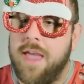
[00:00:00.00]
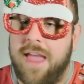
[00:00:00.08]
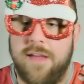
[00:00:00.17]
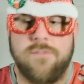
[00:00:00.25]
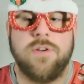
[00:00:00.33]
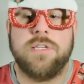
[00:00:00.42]

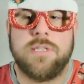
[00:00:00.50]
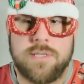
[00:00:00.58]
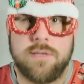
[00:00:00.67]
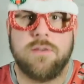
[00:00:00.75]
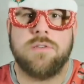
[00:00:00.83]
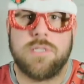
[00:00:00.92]
Every
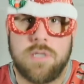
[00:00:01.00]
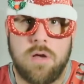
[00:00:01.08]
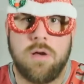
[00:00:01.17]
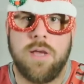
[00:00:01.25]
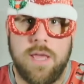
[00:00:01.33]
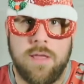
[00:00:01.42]
single
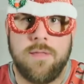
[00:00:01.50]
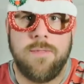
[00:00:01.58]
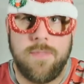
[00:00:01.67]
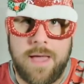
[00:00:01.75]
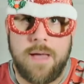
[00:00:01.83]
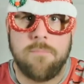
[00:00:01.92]
song
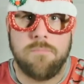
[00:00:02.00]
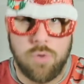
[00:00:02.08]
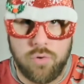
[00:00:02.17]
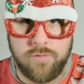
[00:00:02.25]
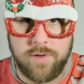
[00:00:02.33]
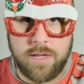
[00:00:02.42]
in that
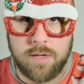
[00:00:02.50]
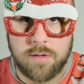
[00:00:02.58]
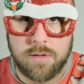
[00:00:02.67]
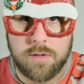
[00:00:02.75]
movie